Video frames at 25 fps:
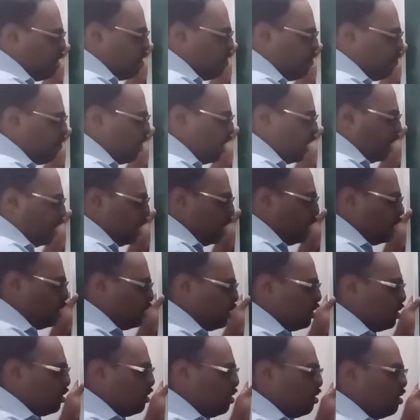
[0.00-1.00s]

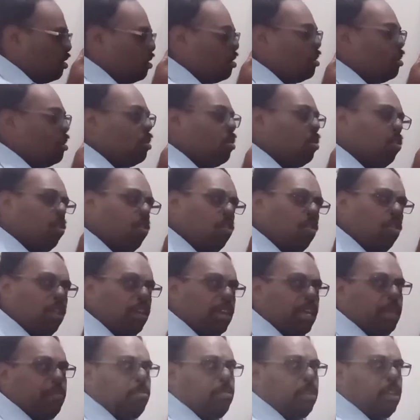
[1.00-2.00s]
Fungus, all
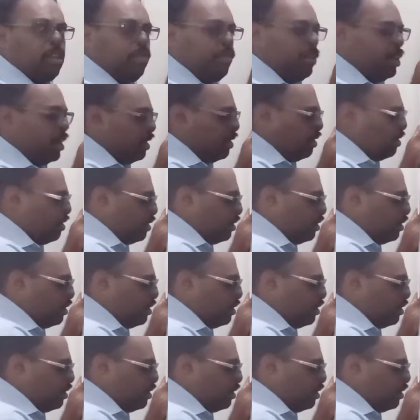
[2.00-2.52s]
time living.